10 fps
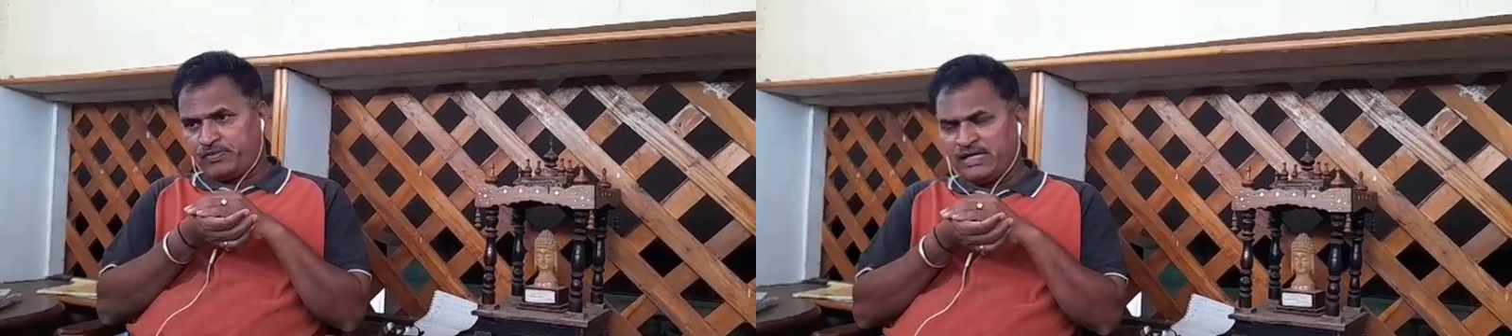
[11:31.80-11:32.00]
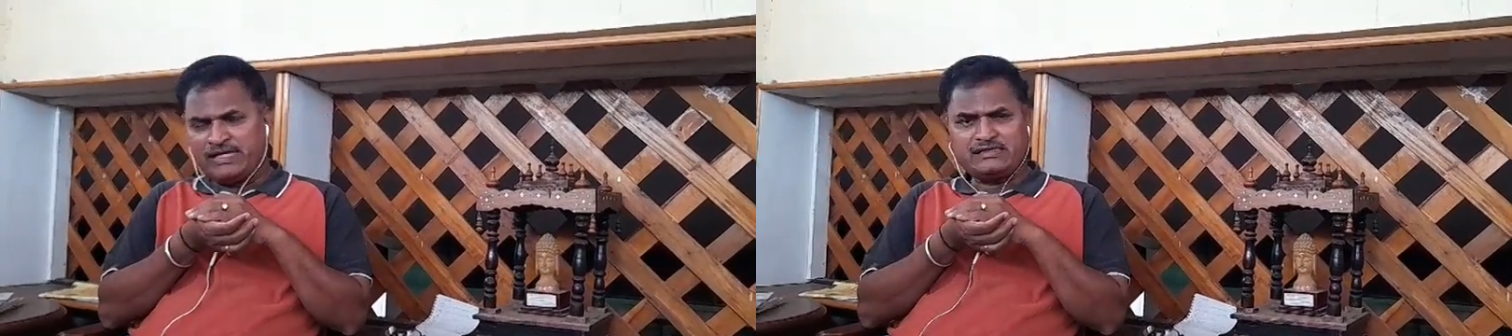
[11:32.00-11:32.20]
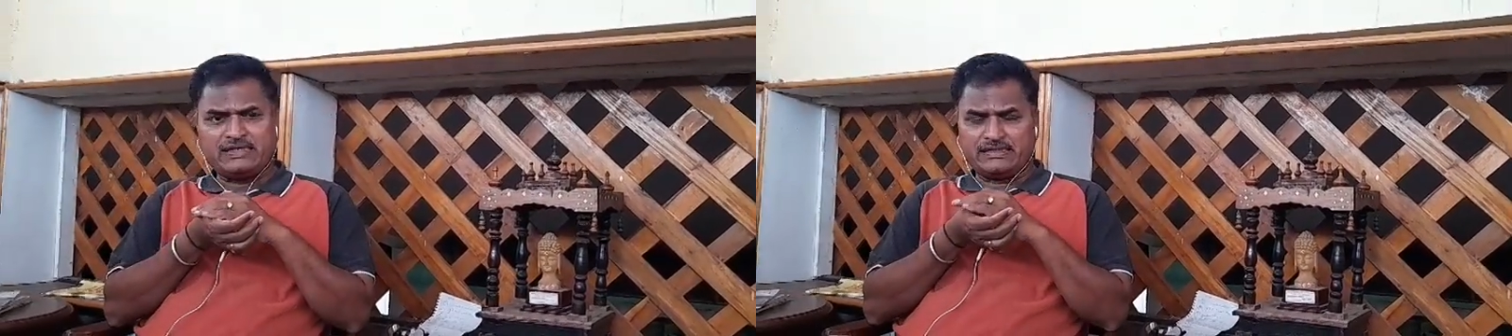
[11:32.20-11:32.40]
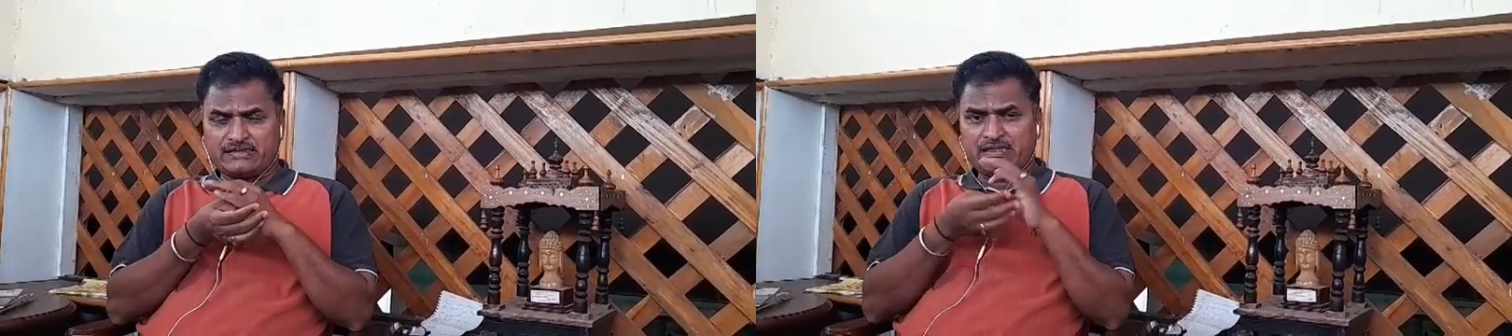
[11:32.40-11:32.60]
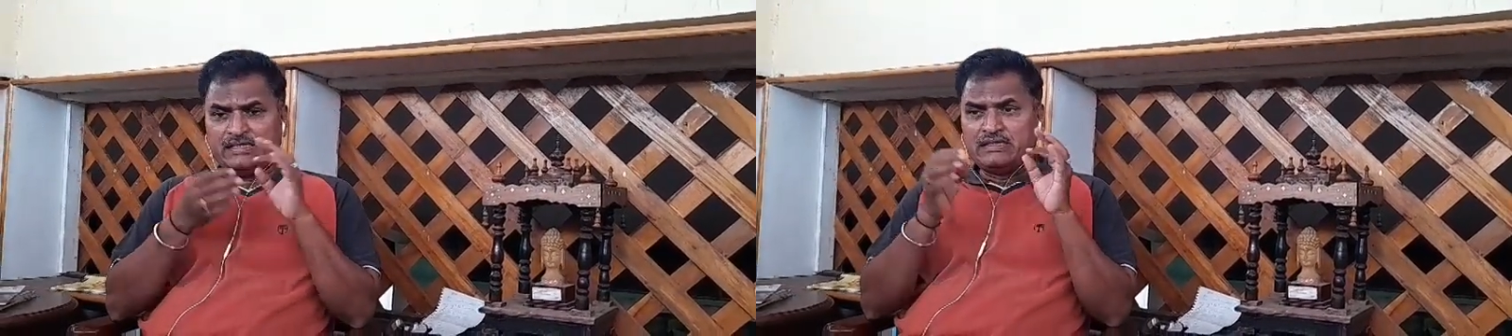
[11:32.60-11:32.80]
He says
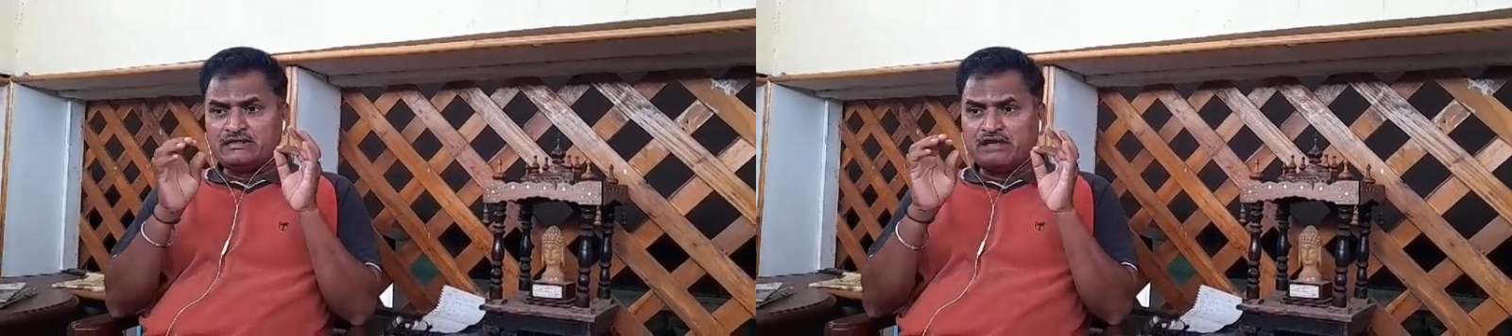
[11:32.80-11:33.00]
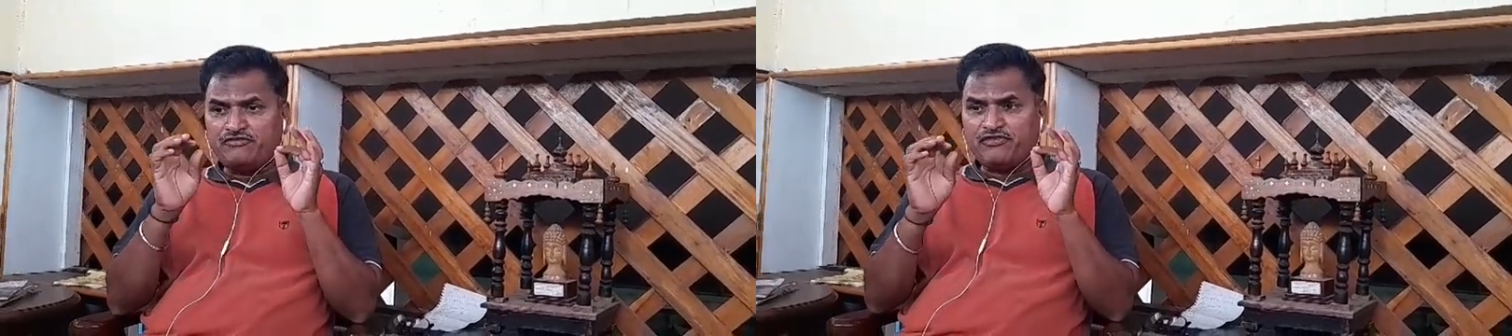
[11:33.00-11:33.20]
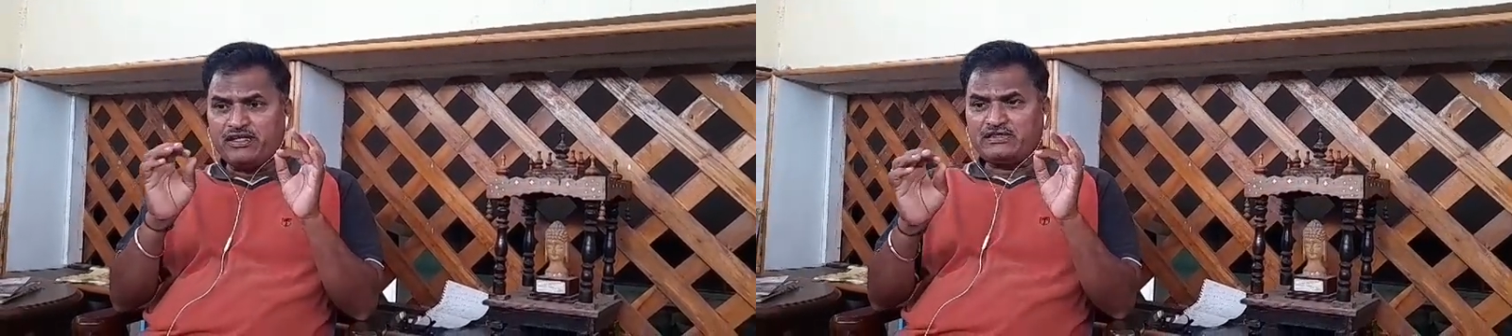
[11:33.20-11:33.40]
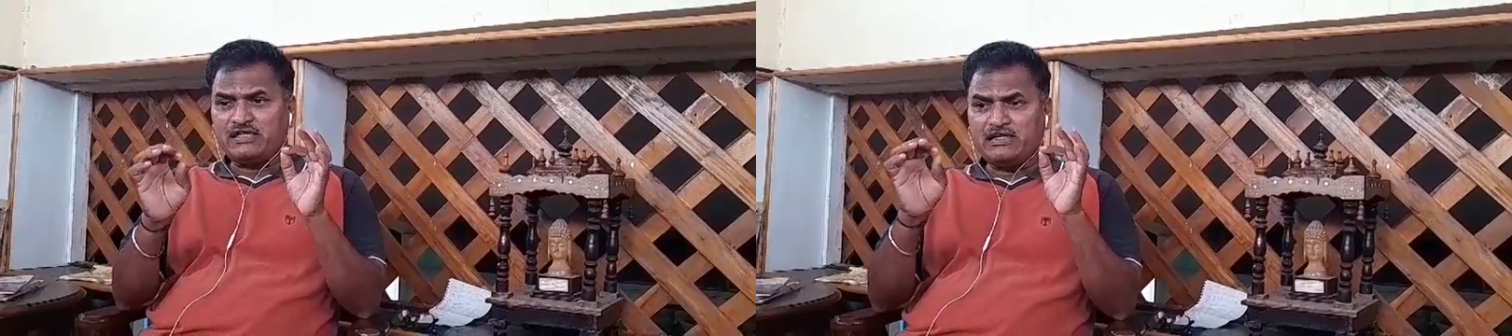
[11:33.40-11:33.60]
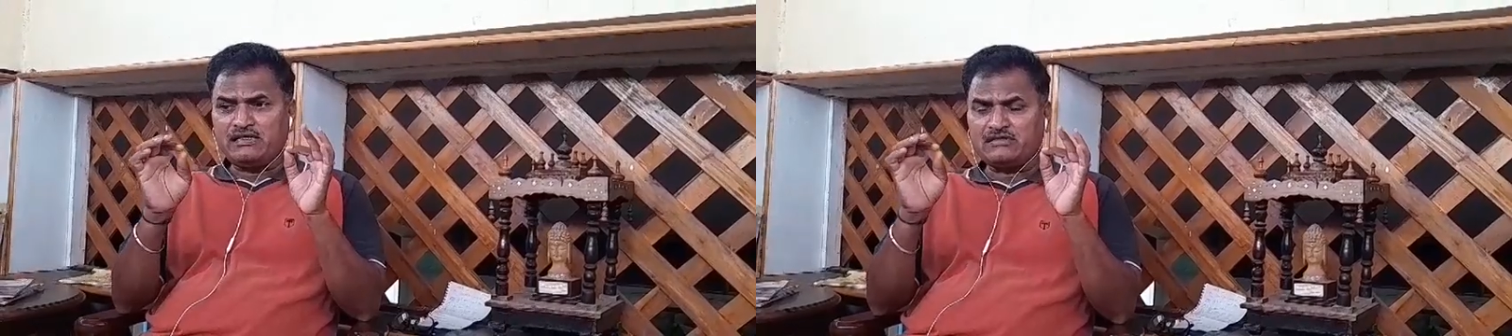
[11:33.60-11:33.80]
the
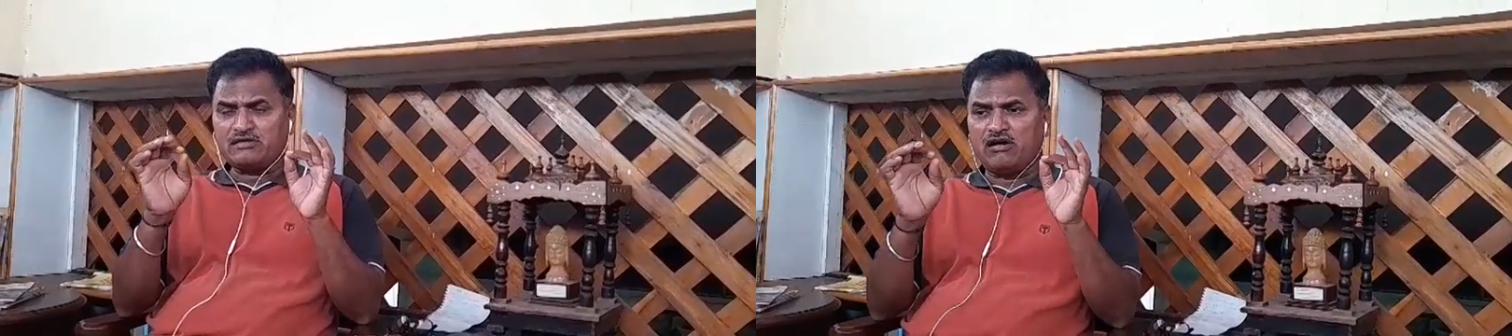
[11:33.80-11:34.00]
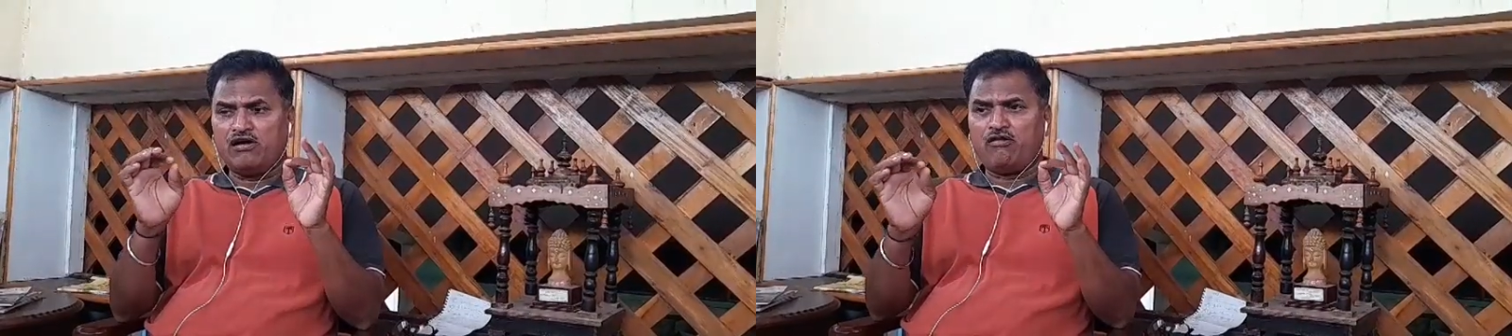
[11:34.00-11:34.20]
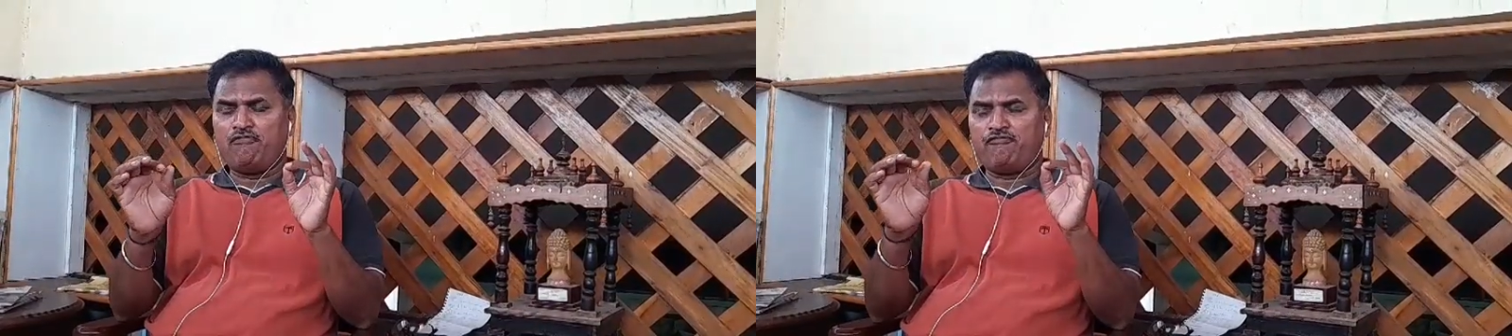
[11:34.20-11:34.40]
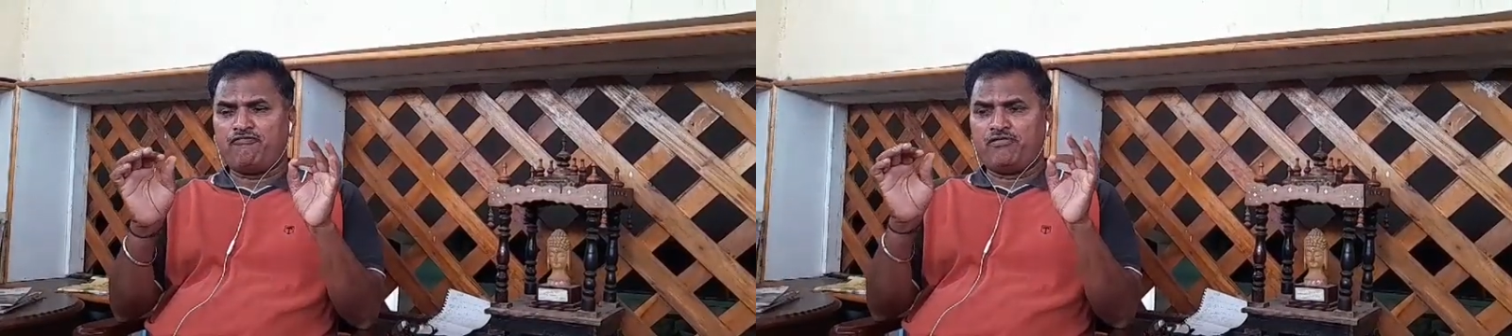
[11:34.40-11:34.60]
features of